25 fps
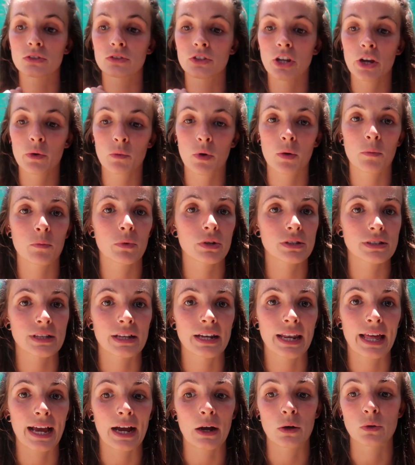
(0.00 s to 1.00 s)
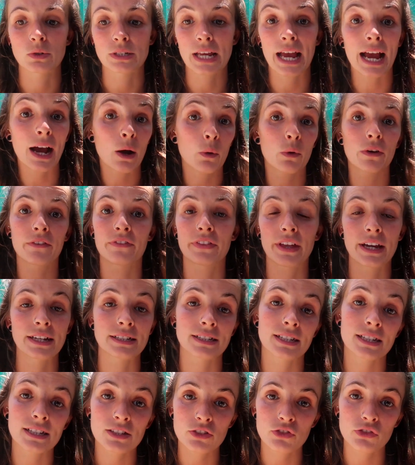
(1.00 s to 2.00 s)
no one was allowed out of their
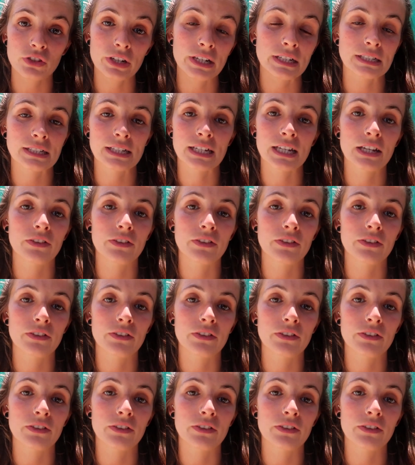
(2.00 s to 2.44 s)
district.